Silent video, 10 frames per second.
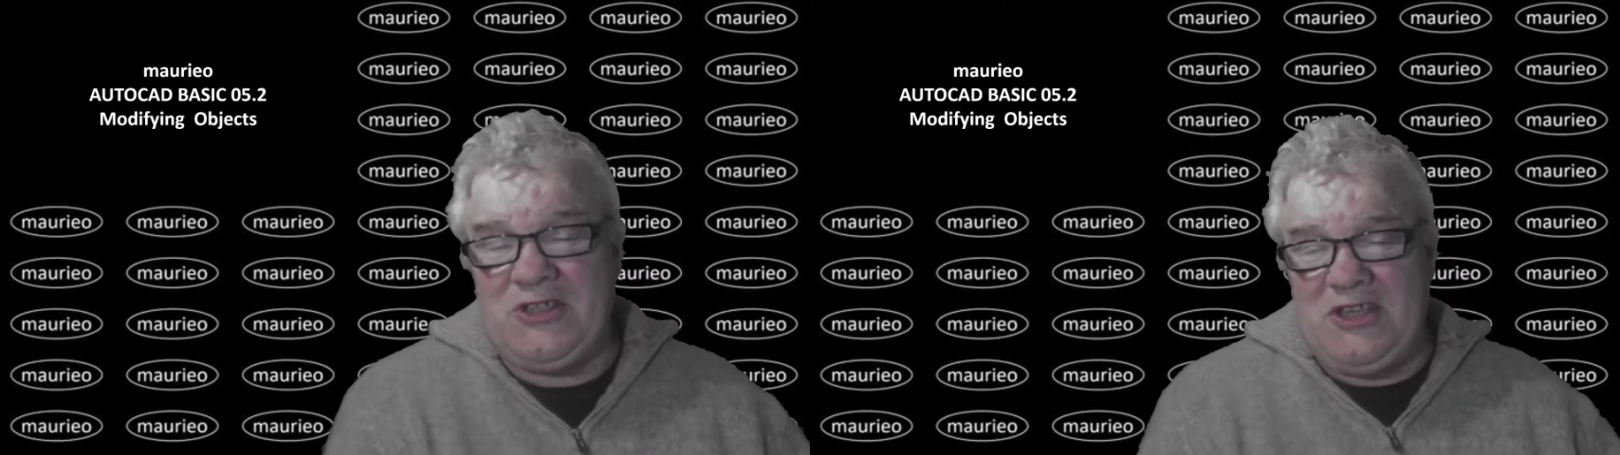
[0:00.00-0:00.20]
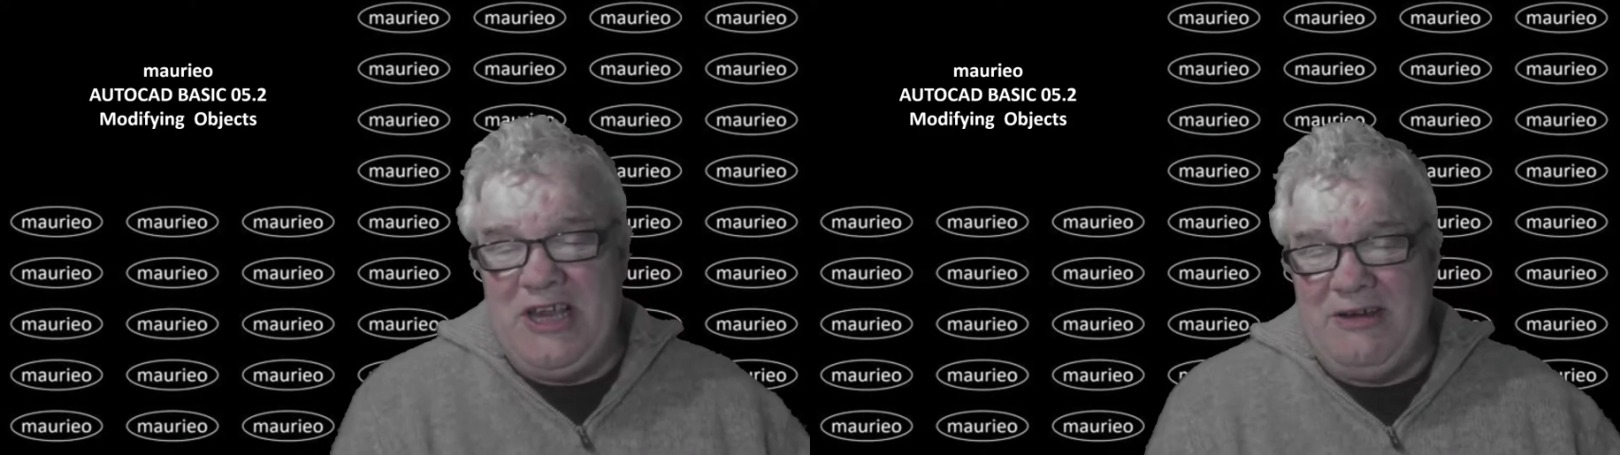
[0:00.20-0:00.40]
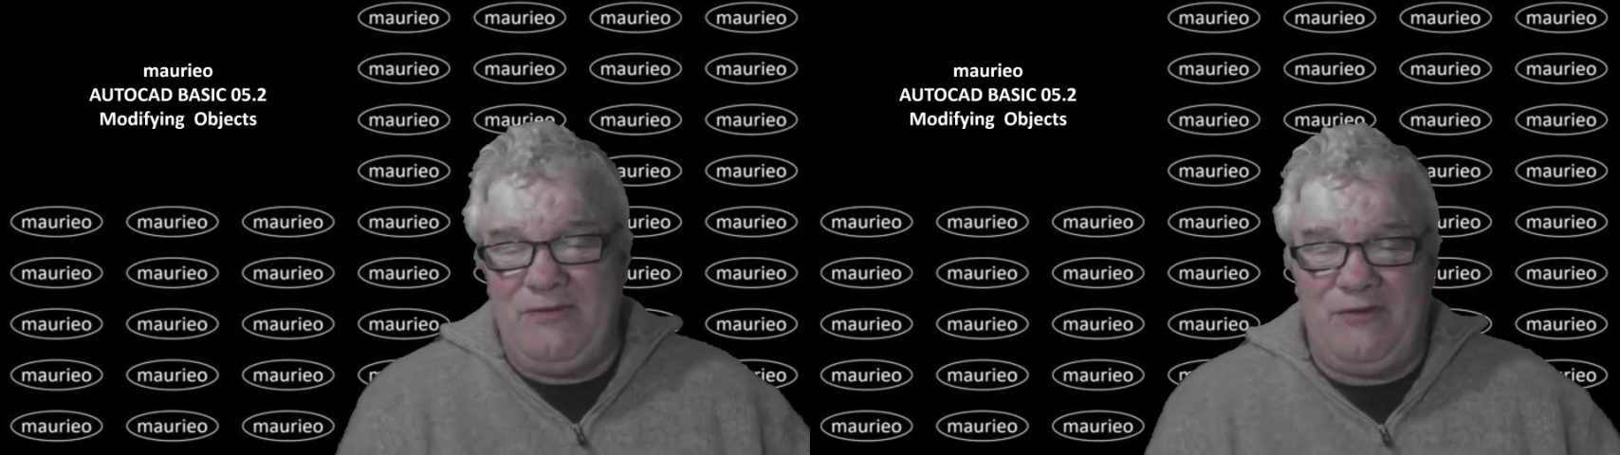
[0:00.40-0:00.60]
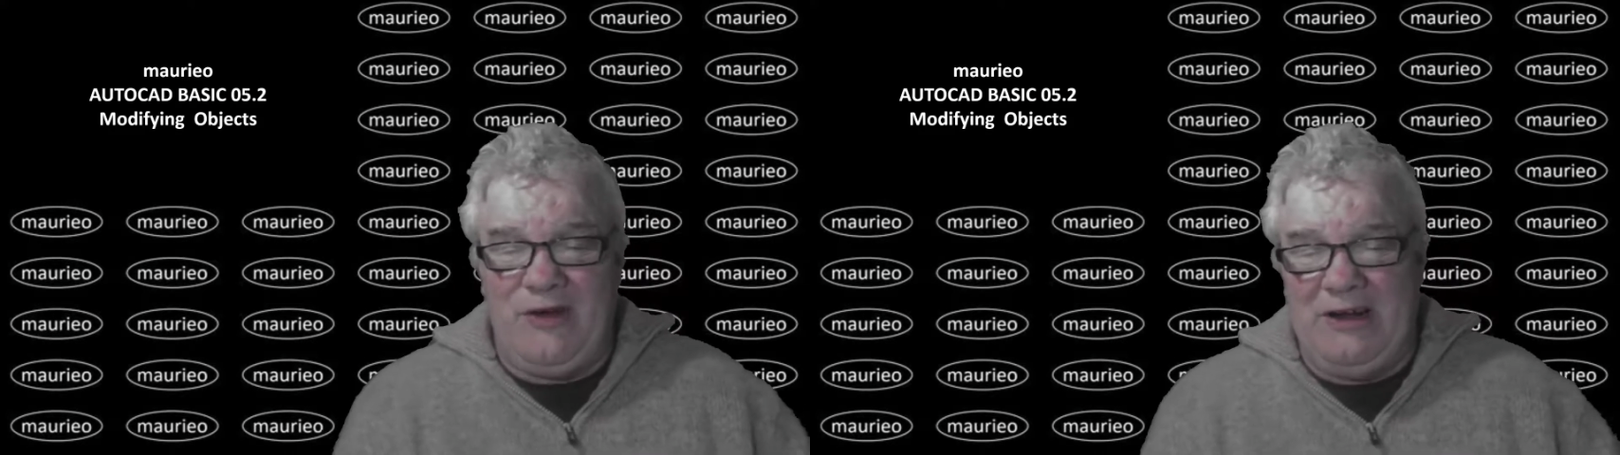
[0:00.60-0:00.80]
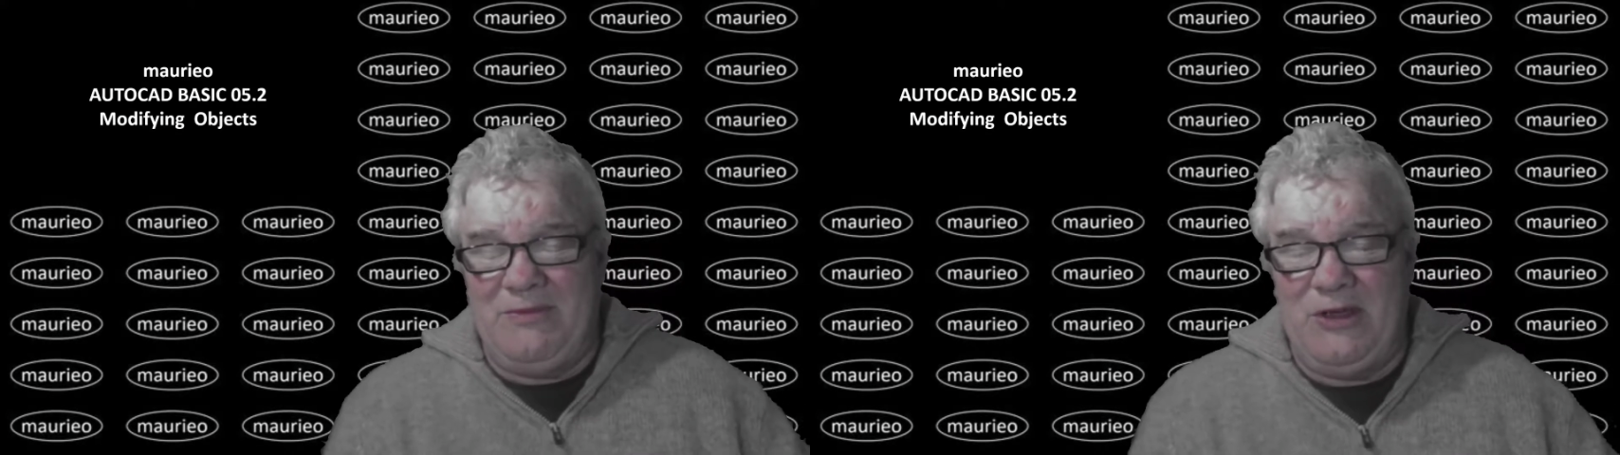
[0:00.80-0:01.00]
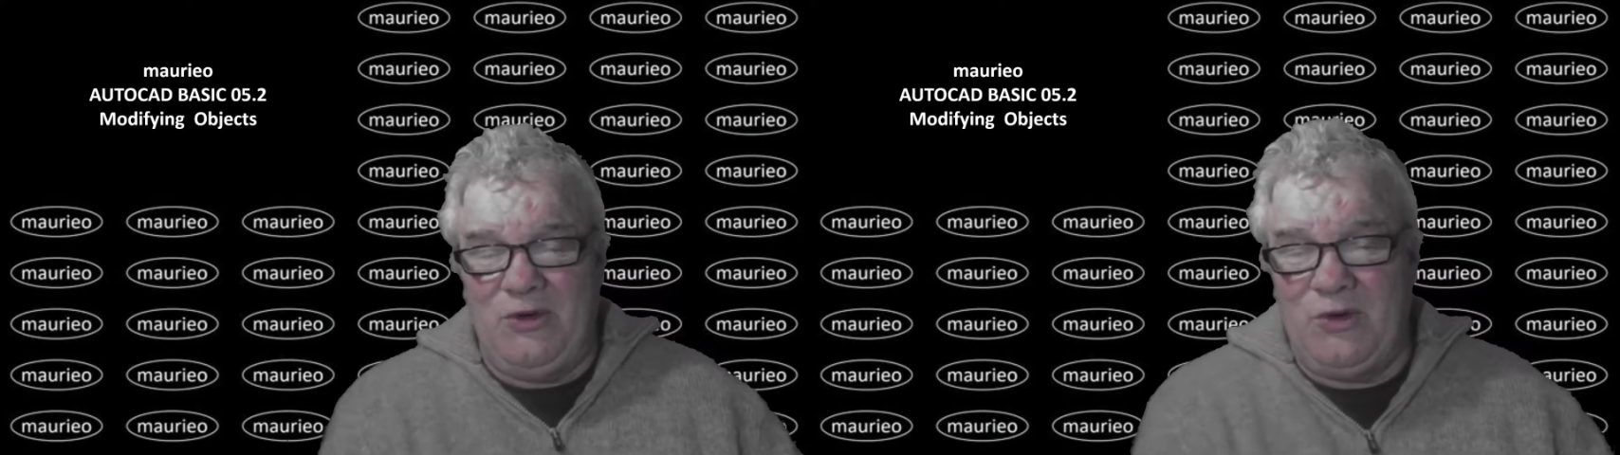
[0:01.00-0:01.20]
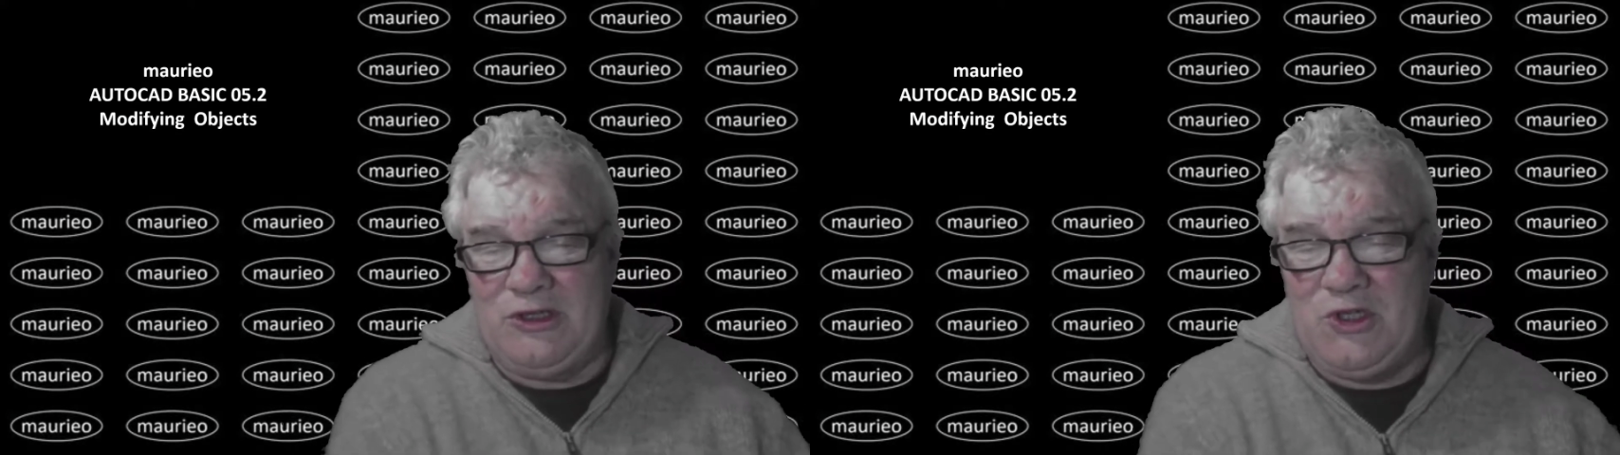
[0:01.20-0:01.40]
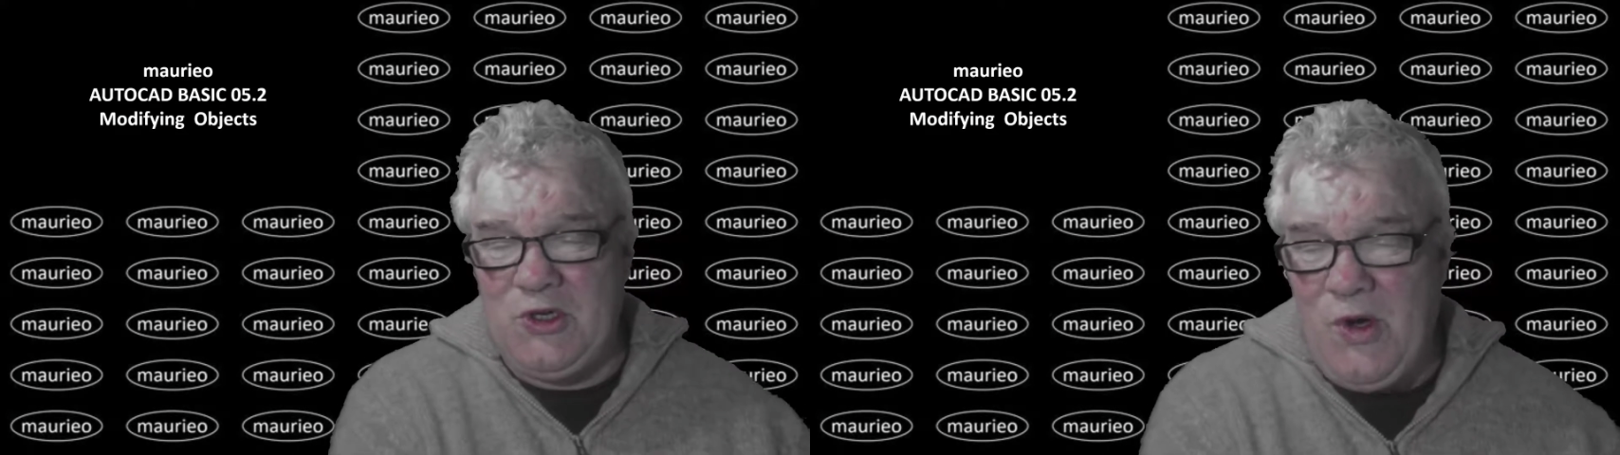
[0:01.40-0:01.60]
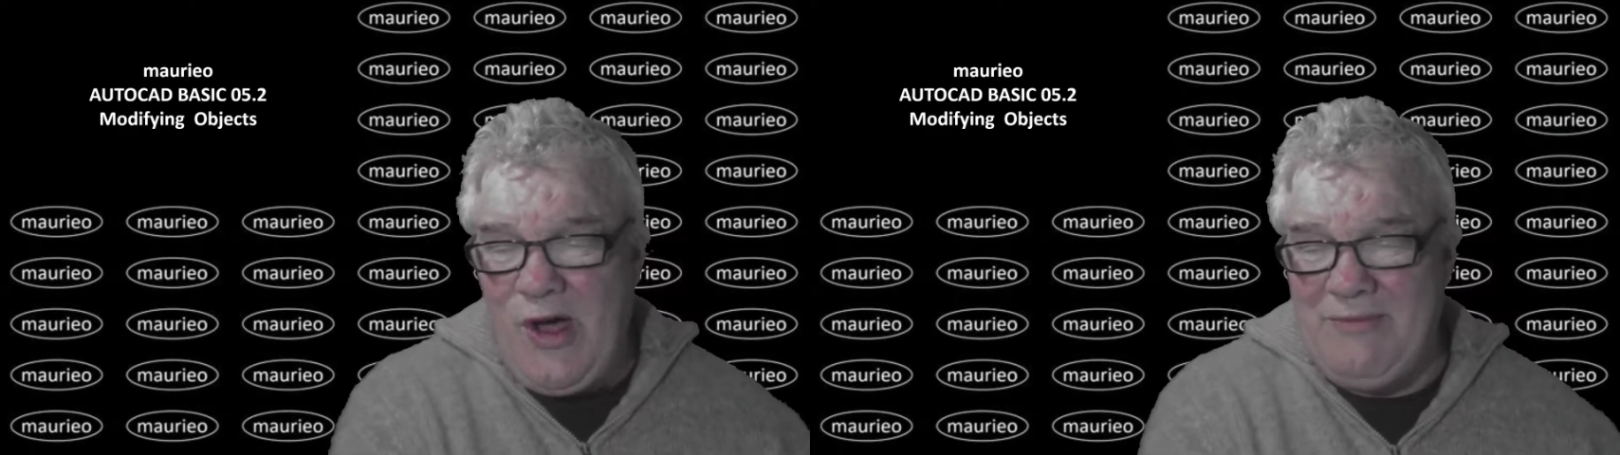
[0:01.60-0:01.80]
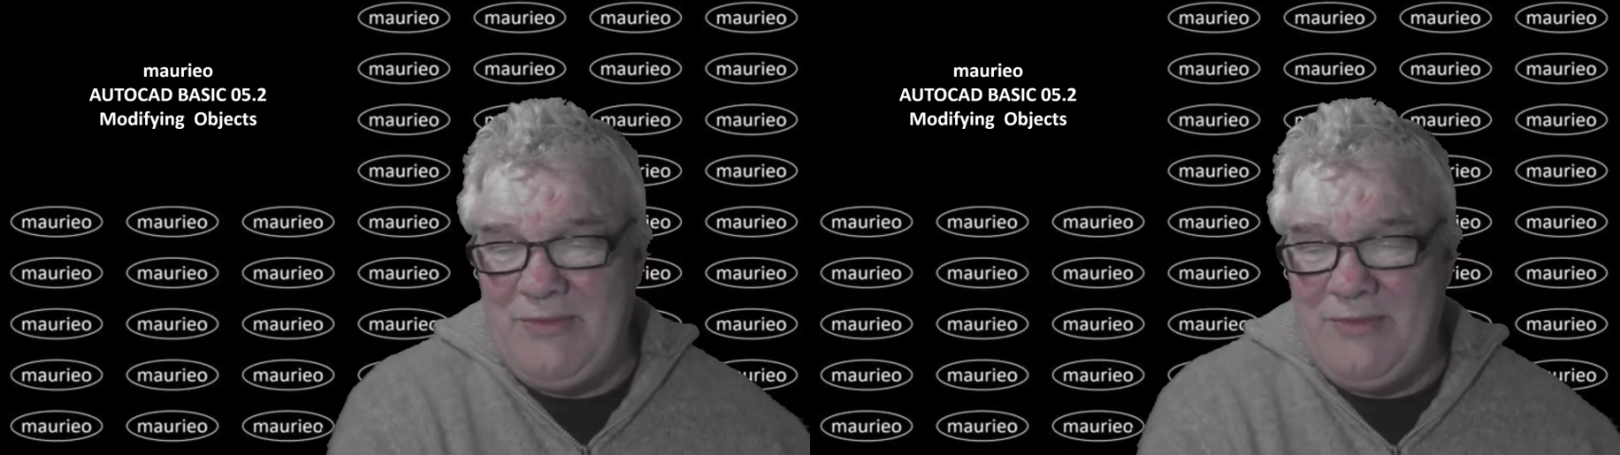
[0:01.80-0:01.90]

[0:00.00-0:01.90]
there in front of me all the time,